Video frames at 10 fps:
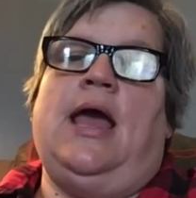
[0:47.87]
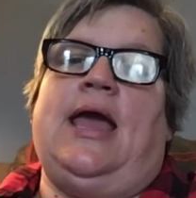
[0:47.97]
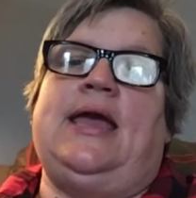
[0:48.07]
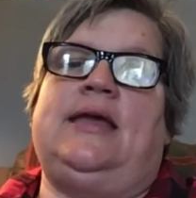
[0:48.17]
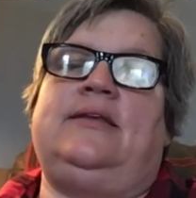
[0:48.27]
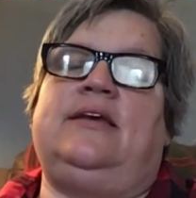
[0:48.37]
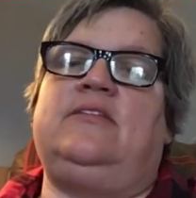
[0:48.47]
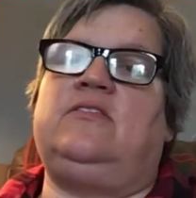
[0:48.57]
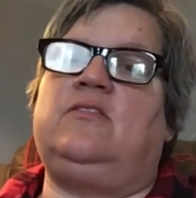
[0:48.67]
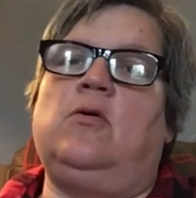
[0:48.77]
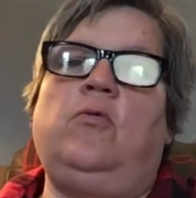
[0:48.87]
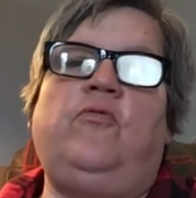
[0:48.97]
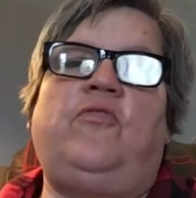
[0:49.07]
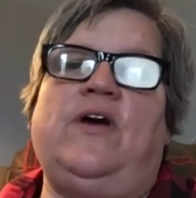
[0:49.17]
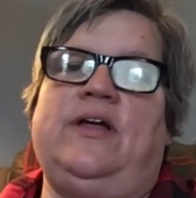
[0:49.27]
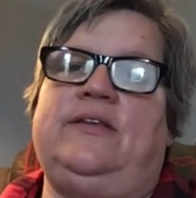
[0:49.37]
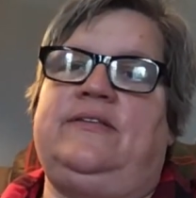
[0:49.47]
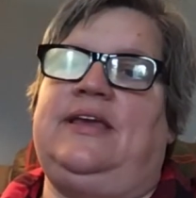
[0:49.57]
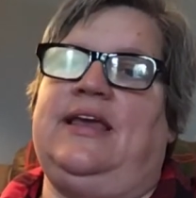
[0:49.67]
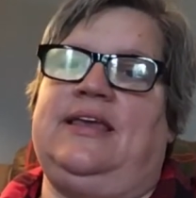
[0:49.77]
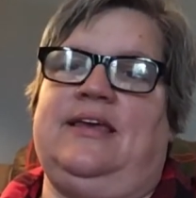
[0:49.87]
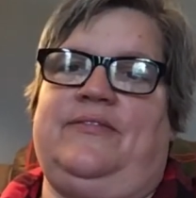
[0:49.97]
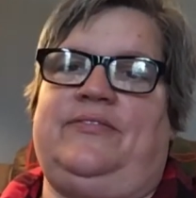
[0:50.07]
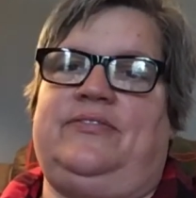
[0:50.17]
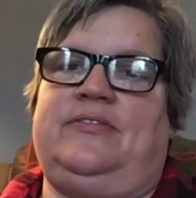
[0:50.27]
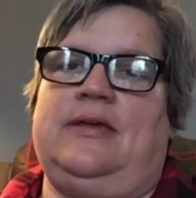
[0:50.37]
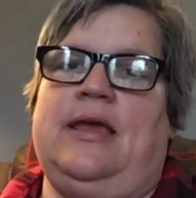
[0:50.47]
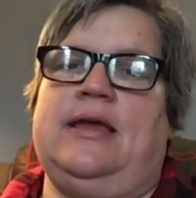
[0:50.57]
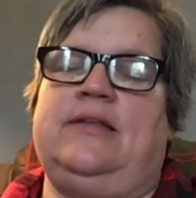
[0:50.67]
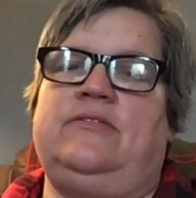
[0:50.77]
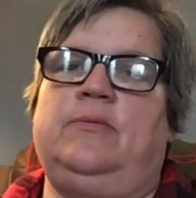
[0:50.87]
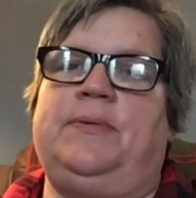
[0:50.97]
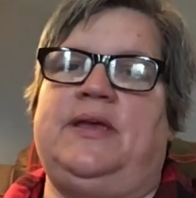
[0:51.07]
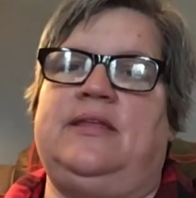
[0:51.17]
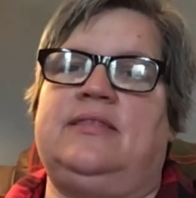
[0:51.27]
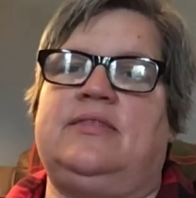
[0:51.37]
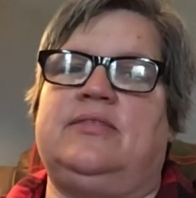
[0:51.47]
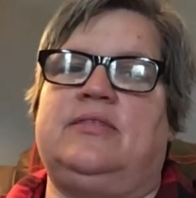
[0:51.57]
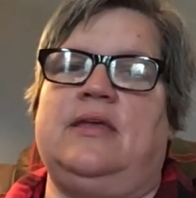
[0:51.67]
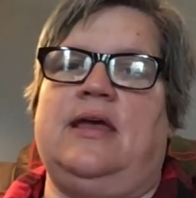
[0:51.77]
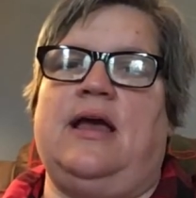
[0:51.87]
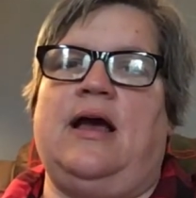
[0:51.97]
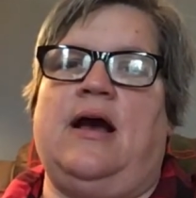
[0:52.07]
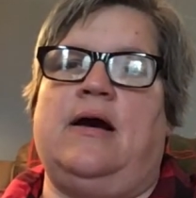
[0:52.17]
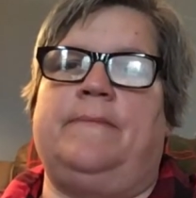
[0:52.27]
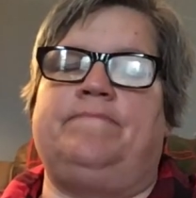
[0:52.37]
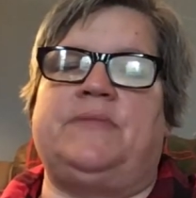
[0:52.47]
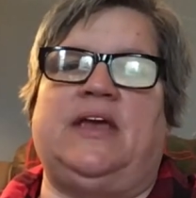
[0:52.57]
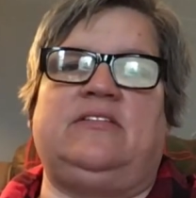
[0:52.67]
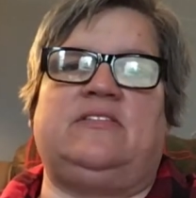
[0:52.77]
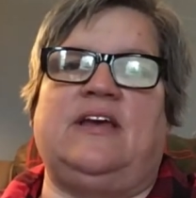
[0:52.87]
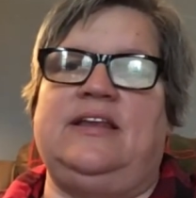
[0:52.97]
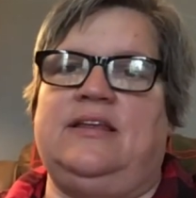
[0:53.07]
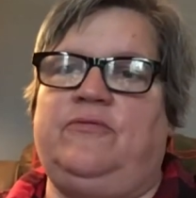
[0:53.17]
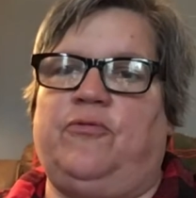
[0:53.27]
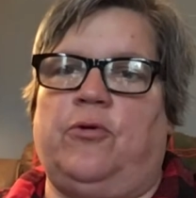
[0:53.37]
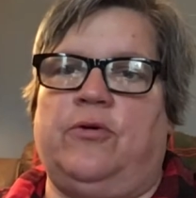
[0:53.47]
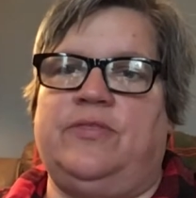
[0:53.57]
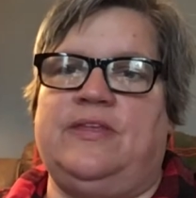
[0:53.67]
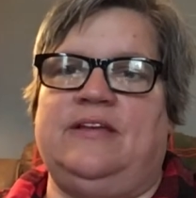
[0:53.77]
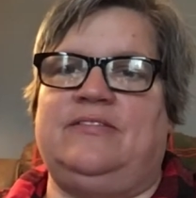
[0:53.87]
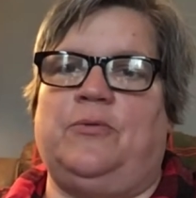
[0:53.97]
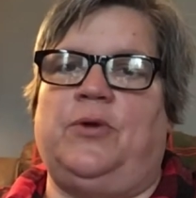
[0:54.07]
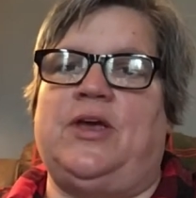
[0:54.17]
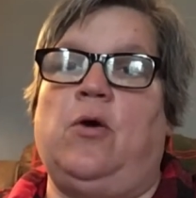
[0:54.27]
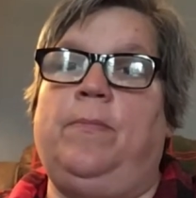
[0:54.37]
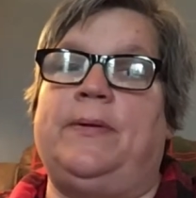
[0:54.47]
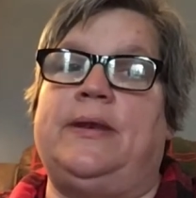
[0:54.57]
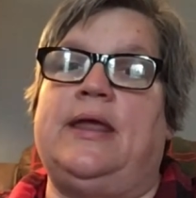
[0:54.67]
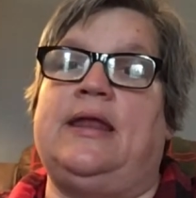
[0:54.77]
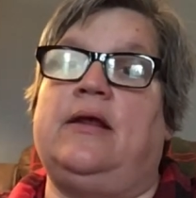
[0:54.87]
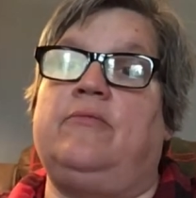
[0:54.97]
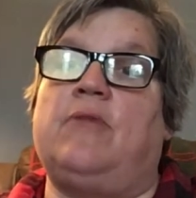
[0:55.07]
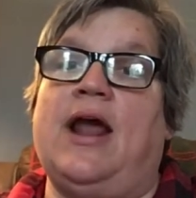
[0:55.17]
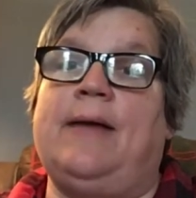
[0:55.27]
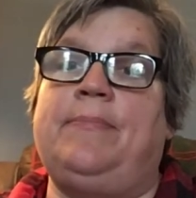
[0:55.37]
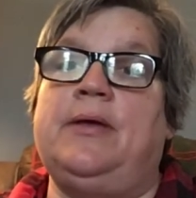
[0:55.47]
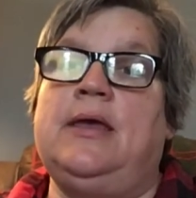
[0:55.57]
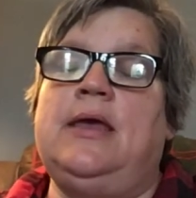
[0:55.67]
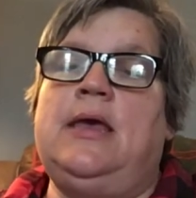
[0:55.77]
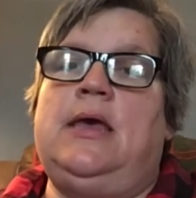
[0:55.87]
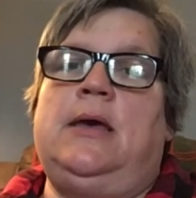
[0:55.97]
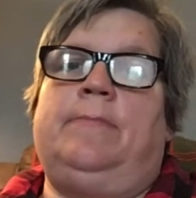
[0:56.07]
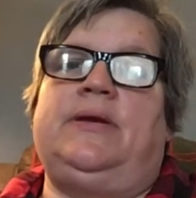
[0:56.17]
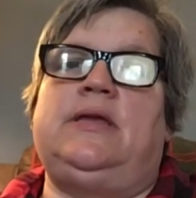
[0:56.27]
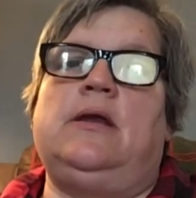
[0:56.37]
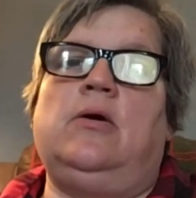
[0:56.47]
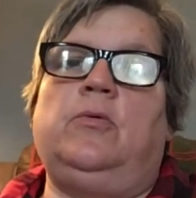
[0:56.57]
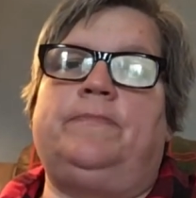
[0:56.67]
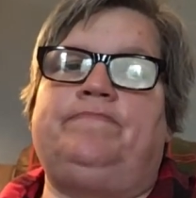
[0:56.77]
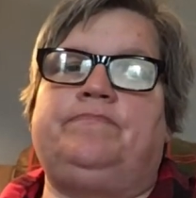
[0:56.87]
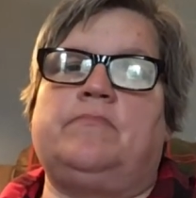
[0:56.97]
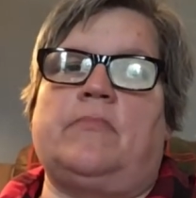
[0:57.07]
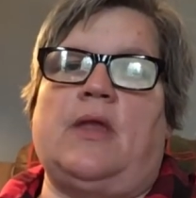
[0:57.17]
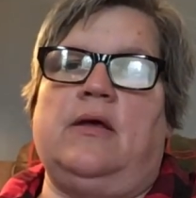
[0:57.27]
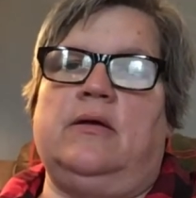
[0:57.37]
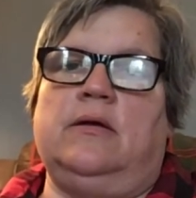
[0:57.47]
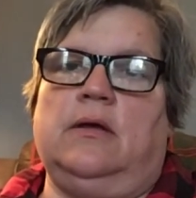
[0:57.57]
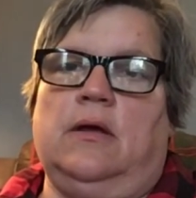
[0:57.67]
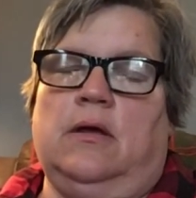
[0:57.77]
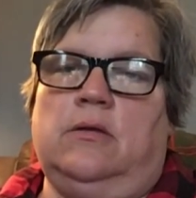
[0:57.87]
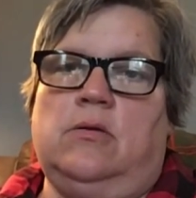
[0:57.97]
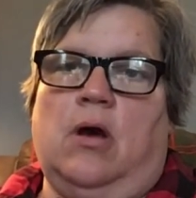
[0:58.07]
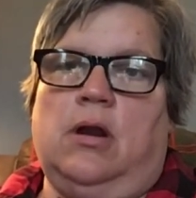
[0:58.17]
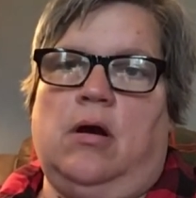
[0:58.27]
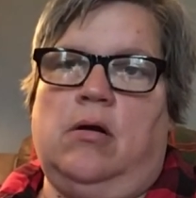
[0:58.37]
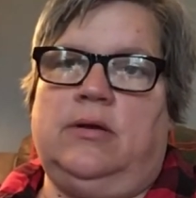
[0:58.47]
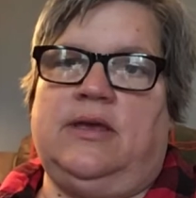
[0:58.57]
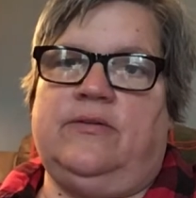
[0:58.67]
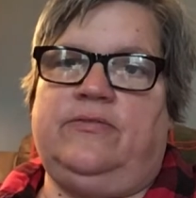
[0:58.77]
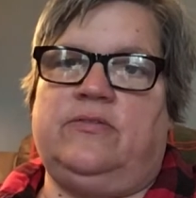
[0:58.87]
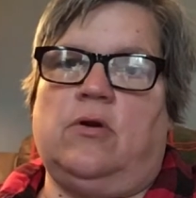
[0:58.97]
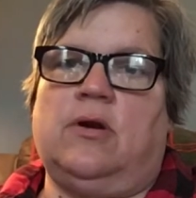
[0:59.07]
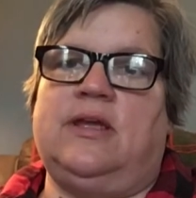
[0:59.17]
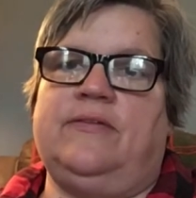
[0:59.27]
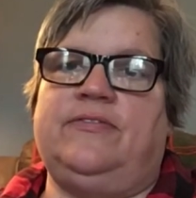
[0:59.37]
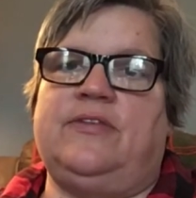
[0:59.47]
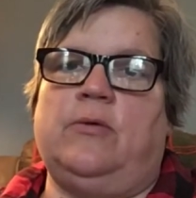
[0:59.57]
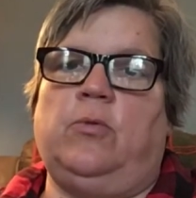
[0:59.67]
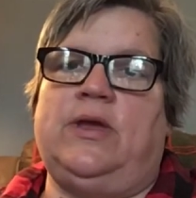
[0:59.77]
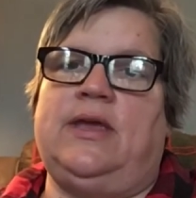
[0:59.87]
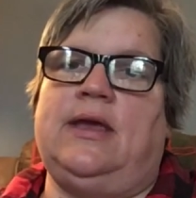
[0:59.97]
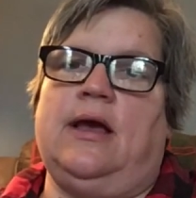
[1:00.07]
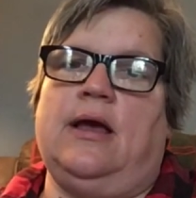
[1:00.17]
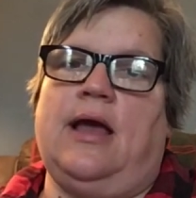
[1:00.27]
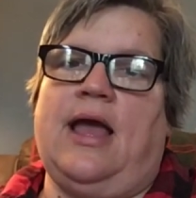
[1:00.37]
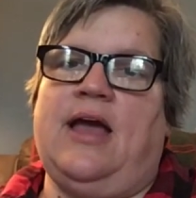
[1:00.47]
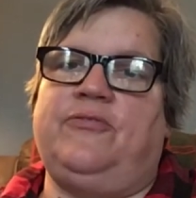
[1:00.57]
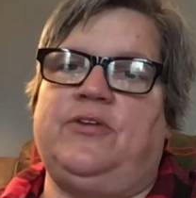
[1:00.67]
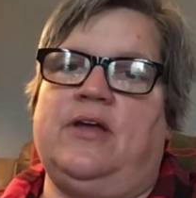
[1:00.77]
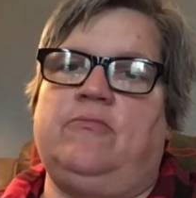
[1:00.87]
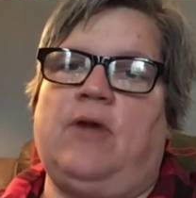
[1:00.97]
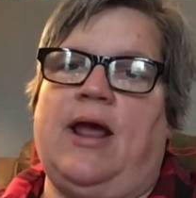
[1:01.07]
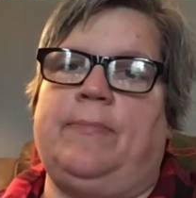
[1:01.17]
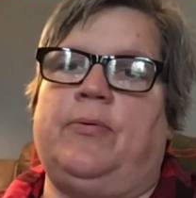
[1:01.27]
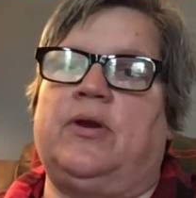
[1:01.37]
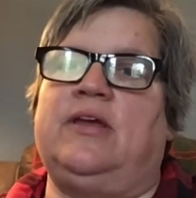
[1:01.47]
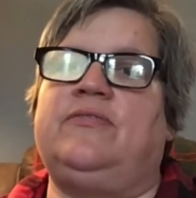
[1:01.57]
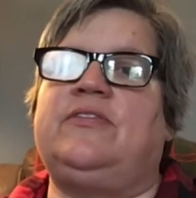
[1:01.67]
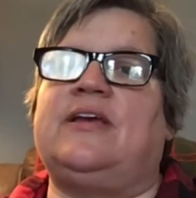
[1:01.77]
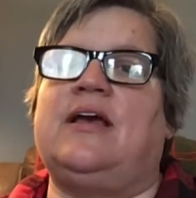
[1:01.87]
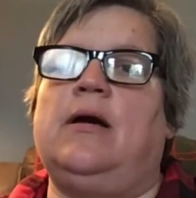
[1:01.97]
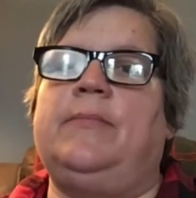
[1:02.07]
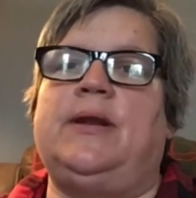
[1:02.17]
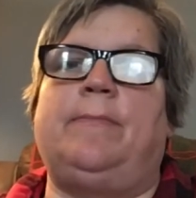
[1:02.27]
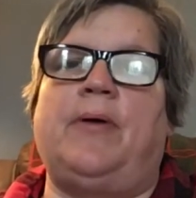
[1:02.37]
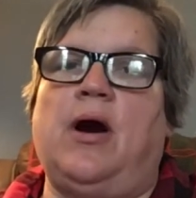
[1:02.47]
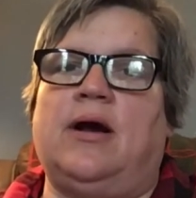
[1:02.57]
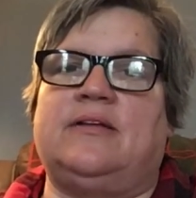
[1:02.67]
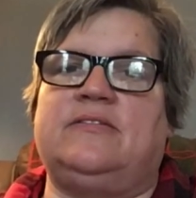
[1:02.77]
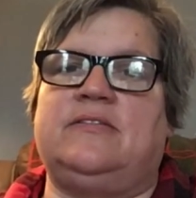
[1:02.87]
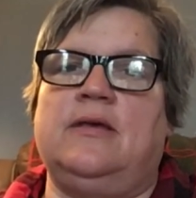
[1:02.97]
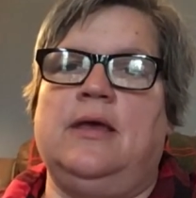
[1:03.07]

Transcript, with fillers: And it's so fun to get gifts and to be um, excited for things that we open and unwrap. But you know, not all gifts are gifts that we have to unwrap or gifts that come in a box.